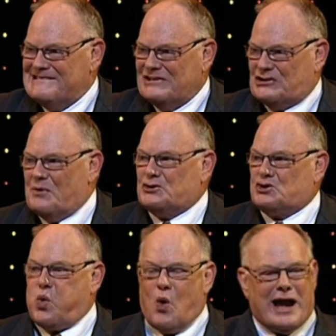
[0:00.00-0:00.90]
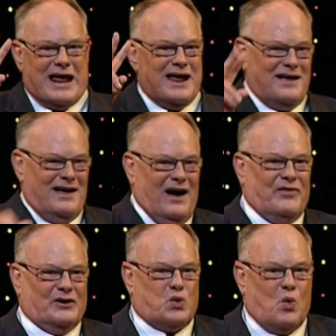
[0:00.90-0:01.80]
She was 20 of
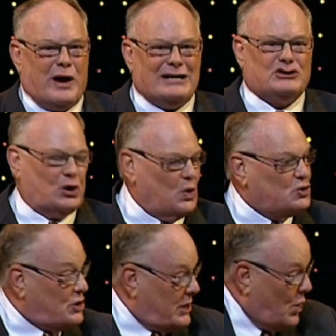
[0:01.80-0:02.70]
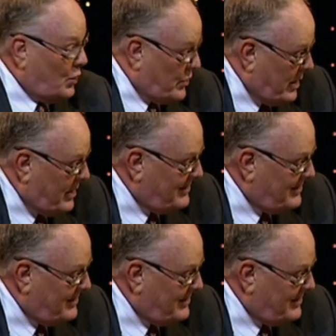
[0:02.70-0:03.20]
the 22 children.